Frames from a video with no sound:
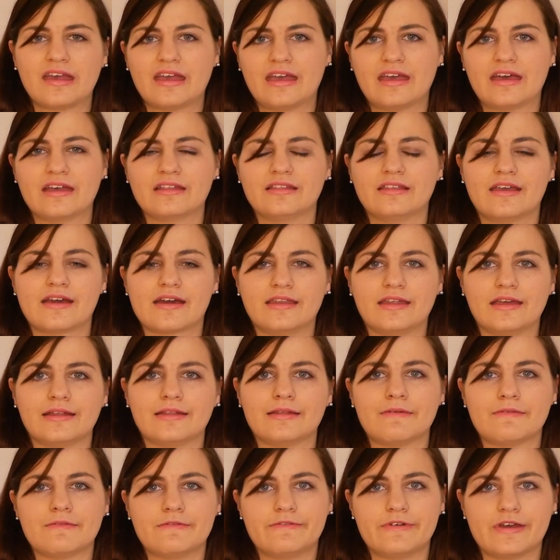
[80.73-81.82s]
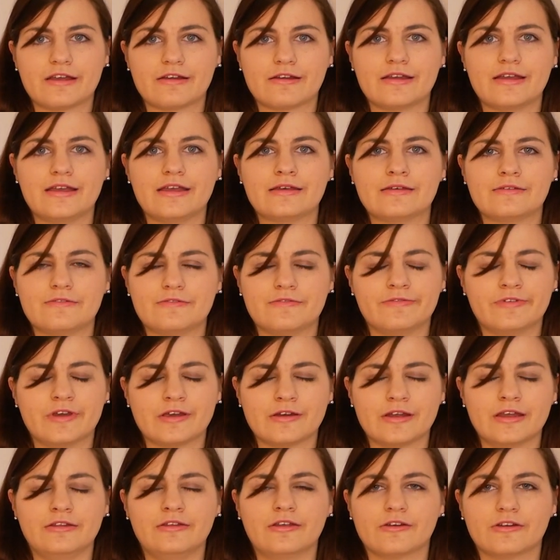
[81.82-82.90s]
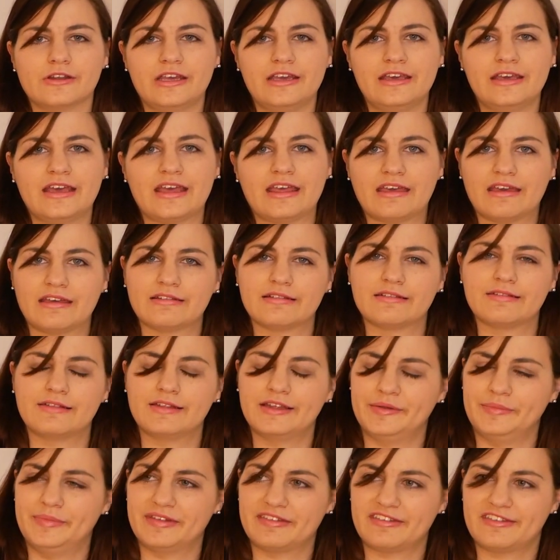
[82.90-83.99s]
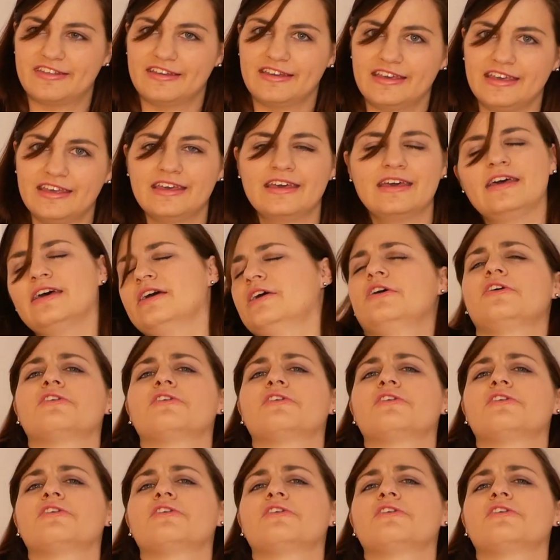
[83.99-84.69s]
and getting very, very dirty and a little bit stinky.